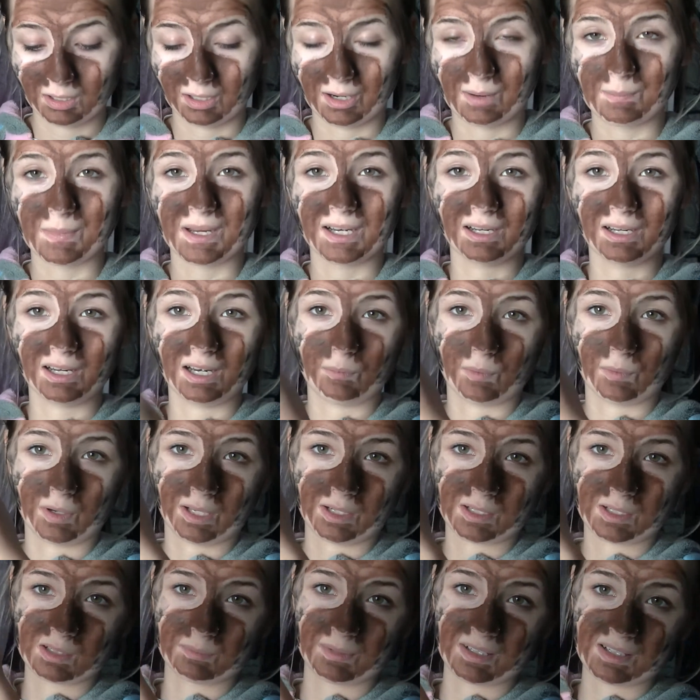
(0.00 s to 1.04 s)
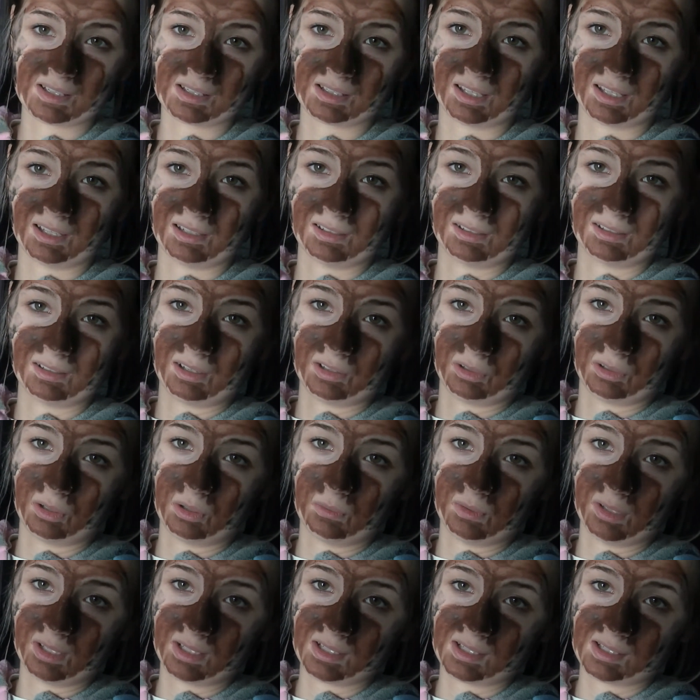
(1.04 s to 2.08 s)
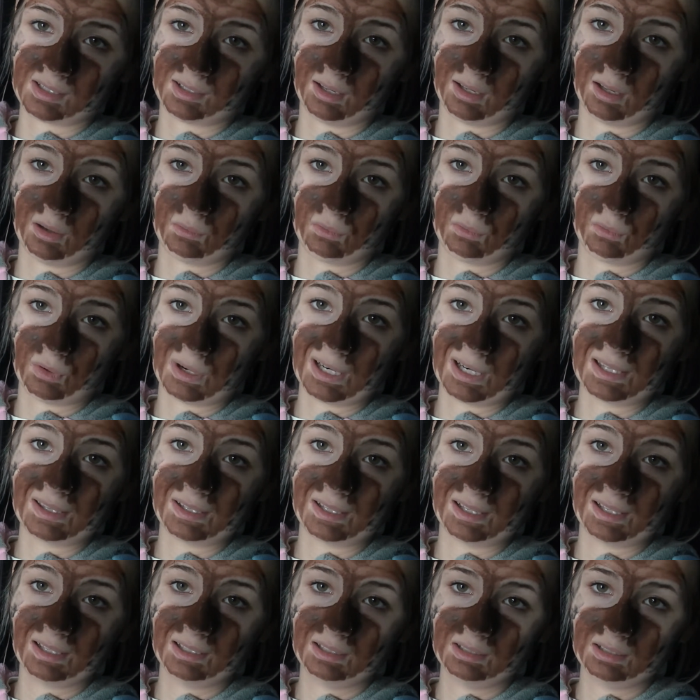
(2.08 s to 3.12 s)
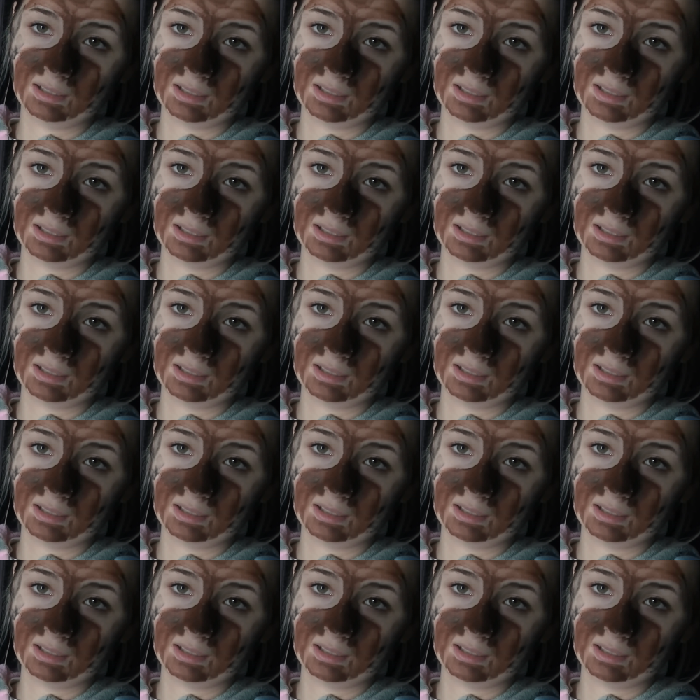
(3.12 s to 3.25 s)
I mean, even against my skin, I don't know if you can see it right there,